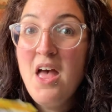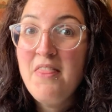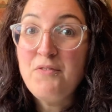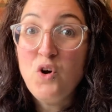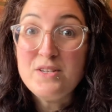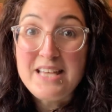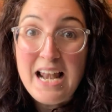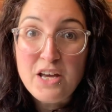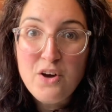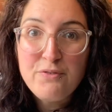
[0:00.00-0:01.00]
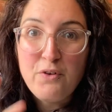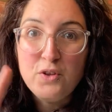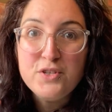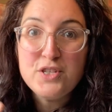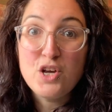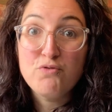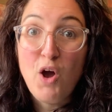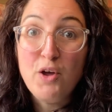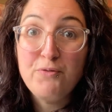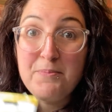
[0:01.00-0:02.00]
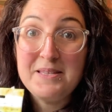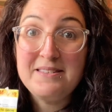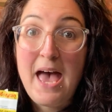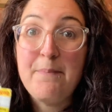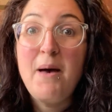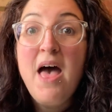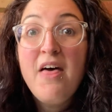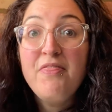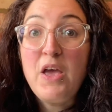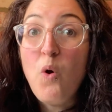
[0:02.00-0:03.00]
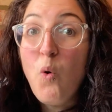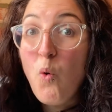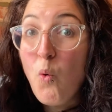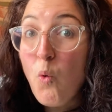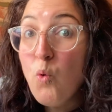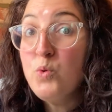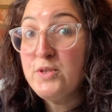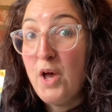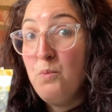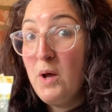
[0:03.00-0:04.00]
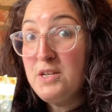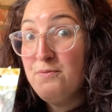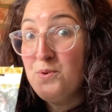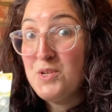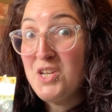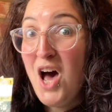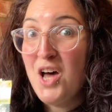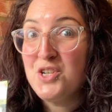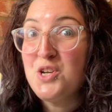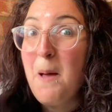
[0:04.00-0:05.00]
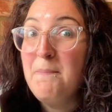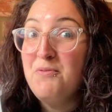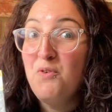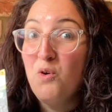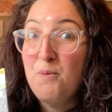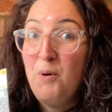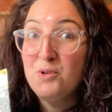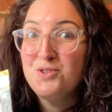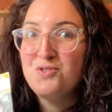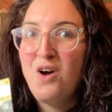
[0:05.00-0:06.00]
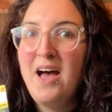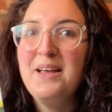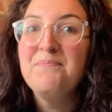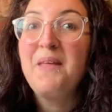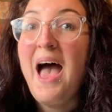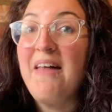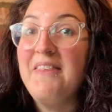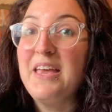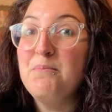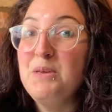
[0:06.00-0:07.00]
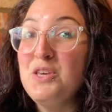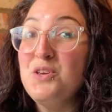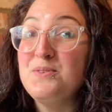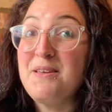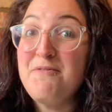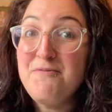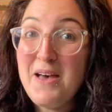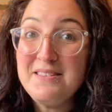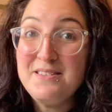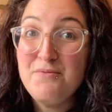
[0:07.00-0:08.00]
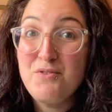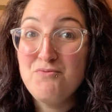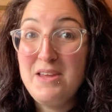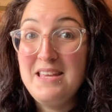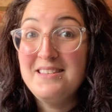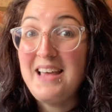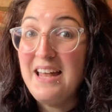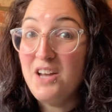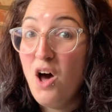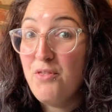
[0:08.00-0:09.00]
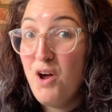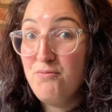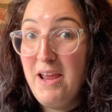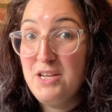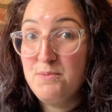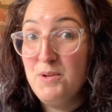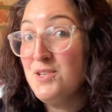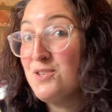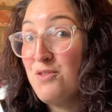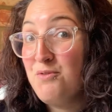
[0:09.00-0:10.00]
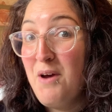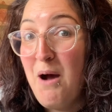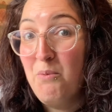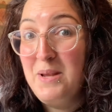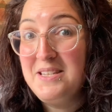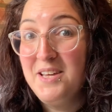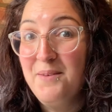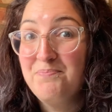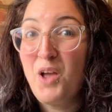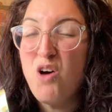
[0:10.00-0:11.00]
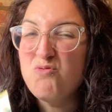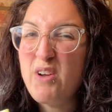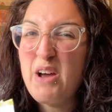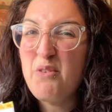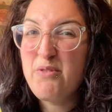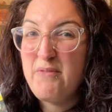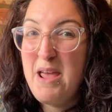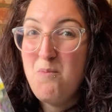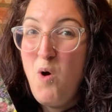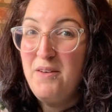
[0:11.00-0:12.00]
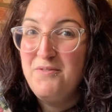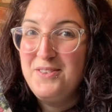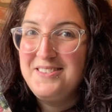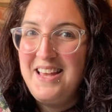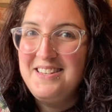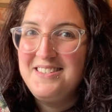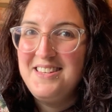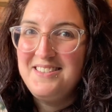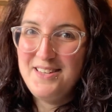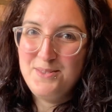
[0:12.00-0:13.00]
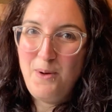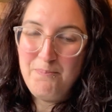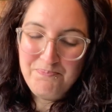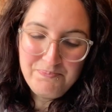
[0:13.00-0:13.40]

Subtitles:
They've got delicate fronds that grow from the stem. They are also wonderful to touch before the pods dry, and they can be used in festive wreaths and other arrangements throughout winter. A real 3-in-1 for the senses, this one.